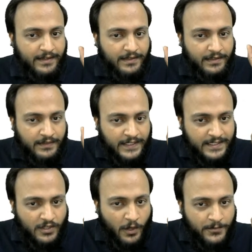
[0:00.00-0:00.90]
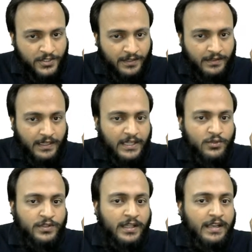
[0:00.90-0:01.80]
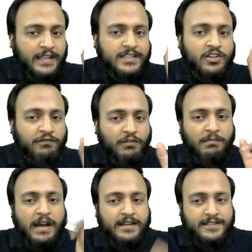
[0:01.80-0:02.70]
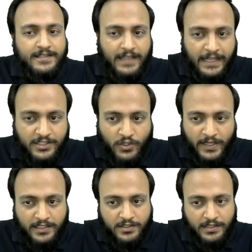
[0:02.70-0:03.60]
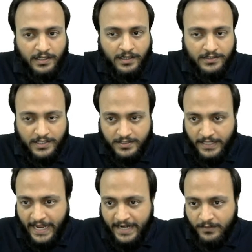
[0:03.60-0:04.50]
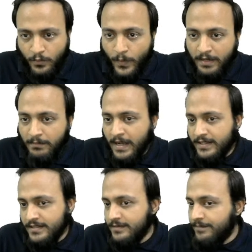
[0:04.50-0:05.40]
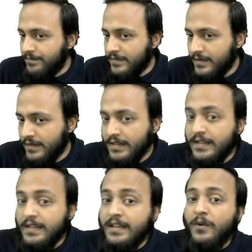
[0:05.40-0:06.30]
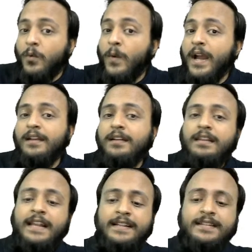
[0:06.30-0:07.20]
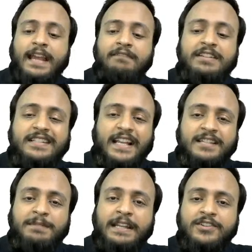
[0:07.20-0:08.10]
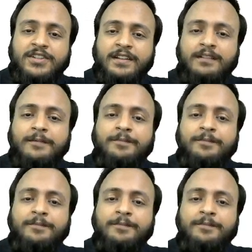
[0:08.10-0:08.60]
this option into the list of your marks, and join the just add 1 marks. Why? Let us have this explanation.